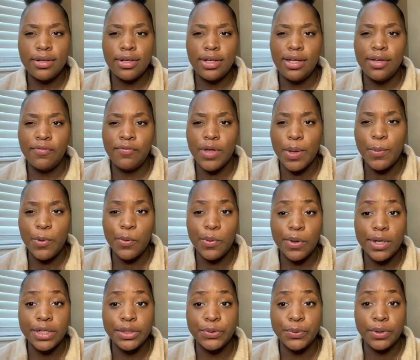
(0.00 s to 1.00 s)

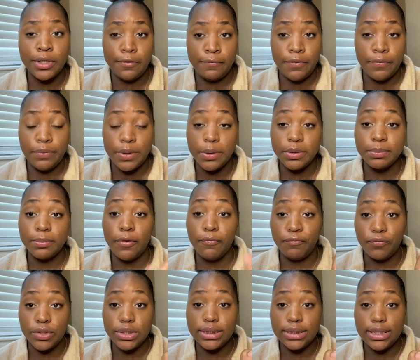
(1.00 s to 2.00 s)
February 25th. That was my
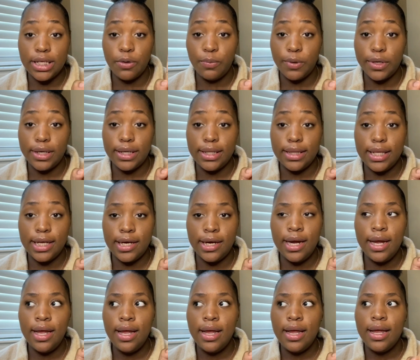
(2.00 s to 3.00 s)
first day working there,
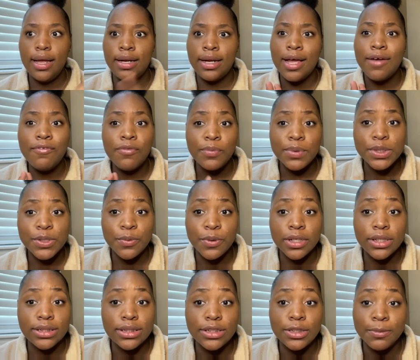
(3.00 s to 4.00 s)
and I haven't went to work
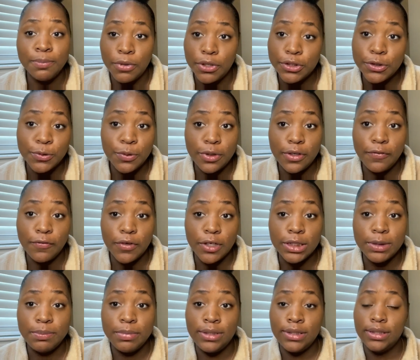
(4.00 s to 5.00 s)
since March
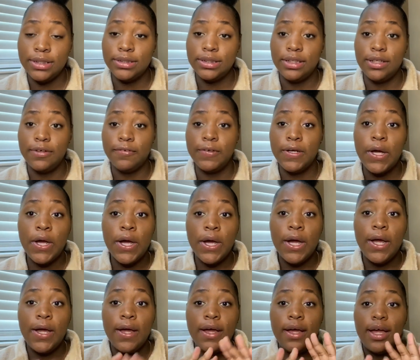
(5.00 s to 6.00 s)
21st because of
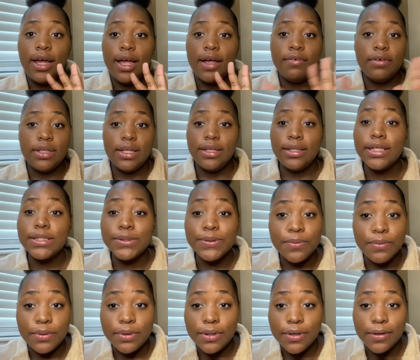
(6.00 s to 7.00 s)
everything that's
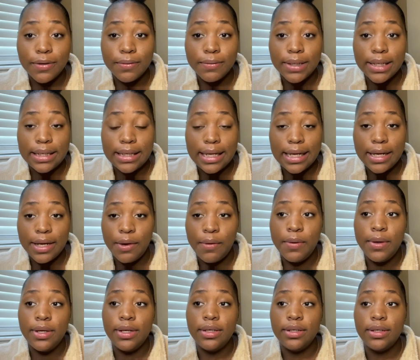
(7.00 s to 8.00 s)
going on right now.
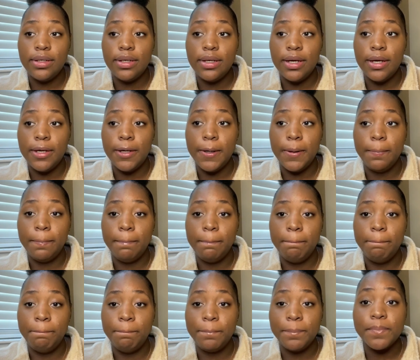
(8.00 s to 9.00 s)

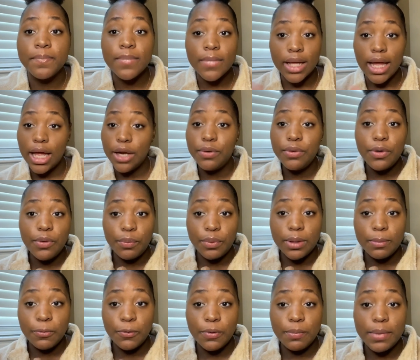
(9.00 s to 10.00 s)
I don't know when
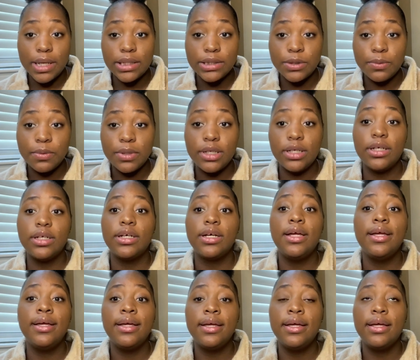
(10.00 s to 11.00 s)
I'm going back to work,
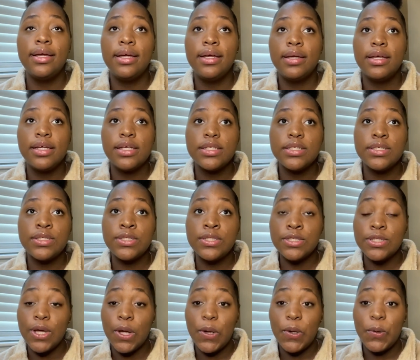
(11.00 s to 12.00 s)

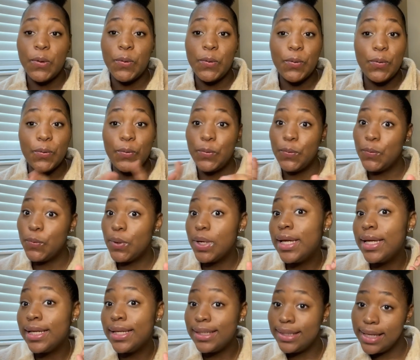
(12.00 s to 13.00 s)
so
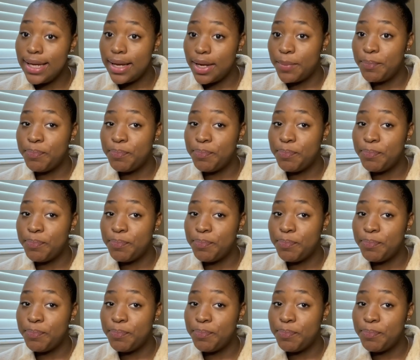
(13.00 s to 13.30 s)
yeah,